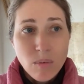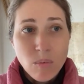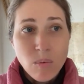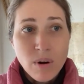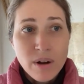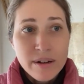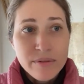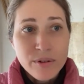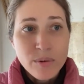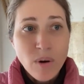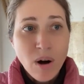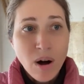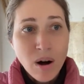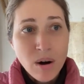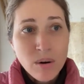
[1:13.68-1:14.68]
What if you
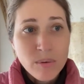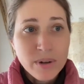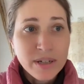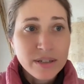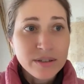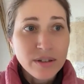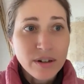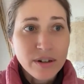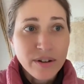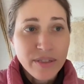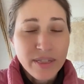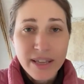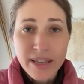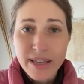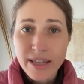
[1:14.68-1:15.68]
always are
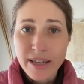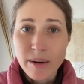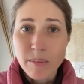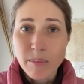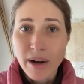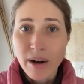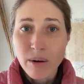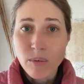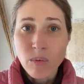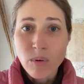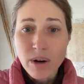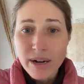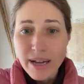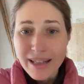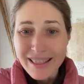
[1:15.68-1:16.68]
thinking about
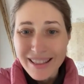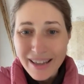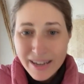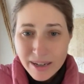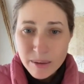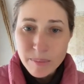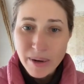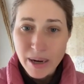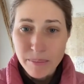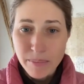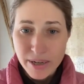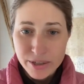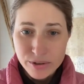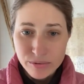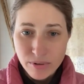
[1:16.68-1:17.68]
what I like about
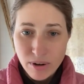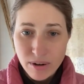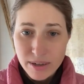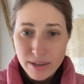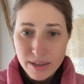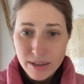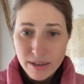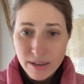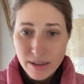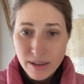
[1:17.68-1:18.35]
my drawing?